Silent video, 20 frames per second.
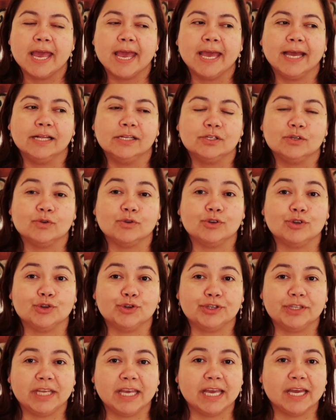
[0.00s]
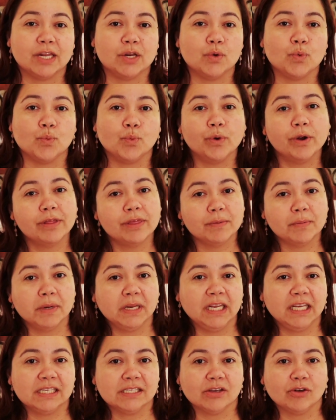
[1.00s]
and to understand where the
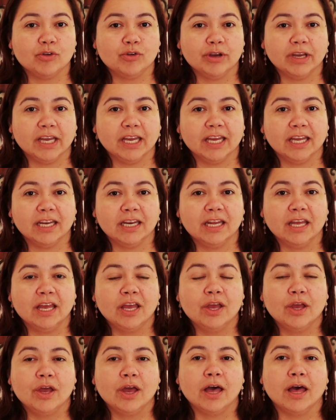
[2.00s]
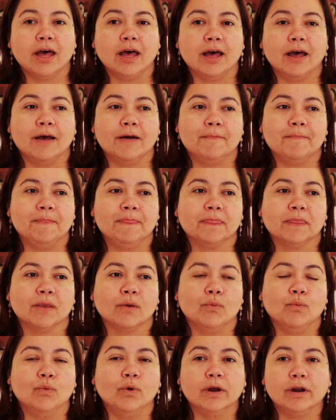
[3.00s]
money is going um,
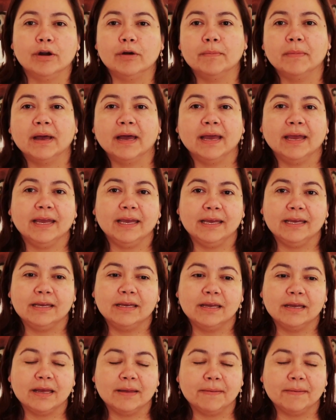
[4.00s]
what are my